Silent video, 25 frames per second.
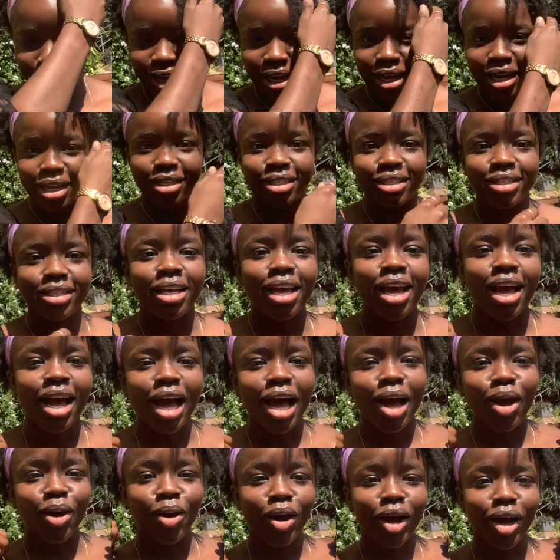guys,
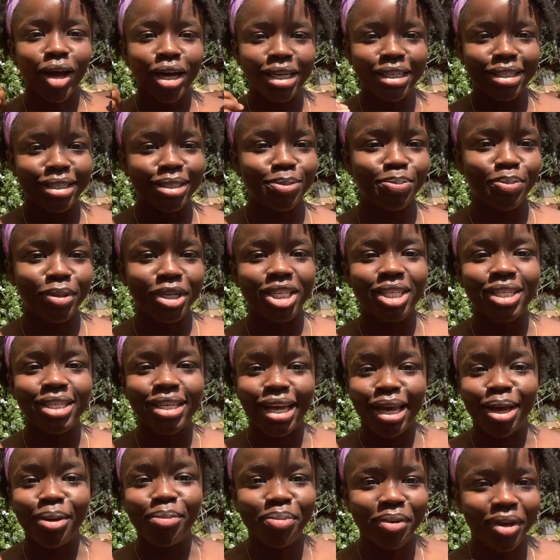how hard it's been to
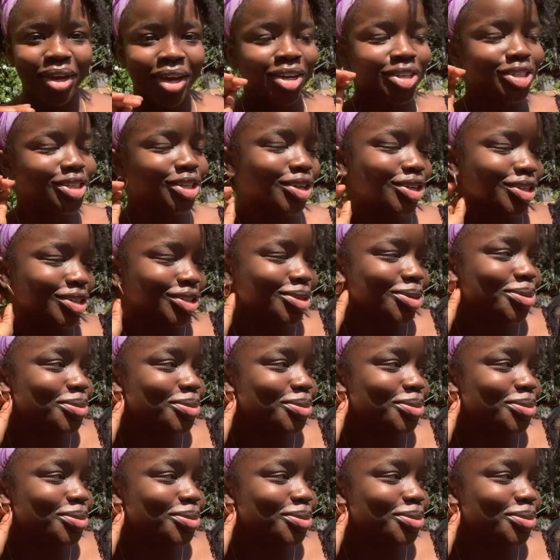get pictures.